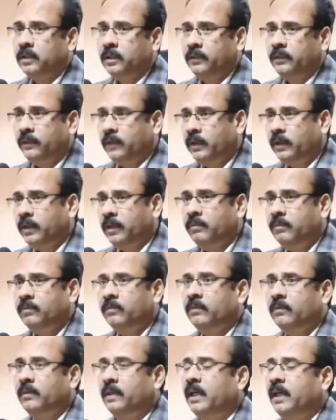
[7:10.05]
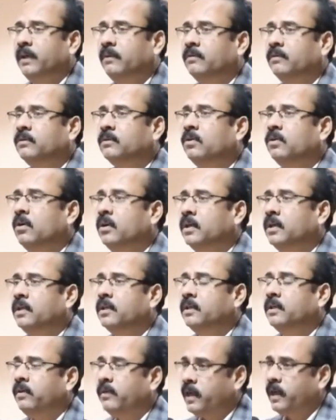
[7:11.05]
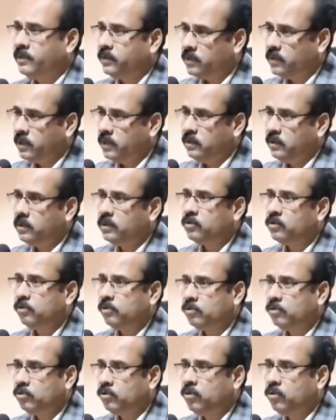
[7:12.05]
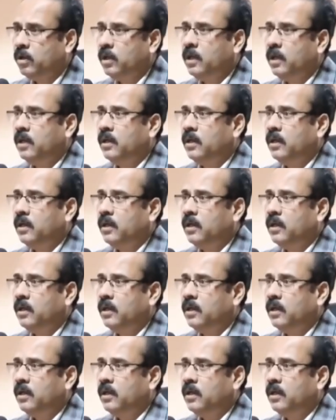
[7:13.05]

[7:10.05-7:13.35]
in Sikkim we have got transgenders also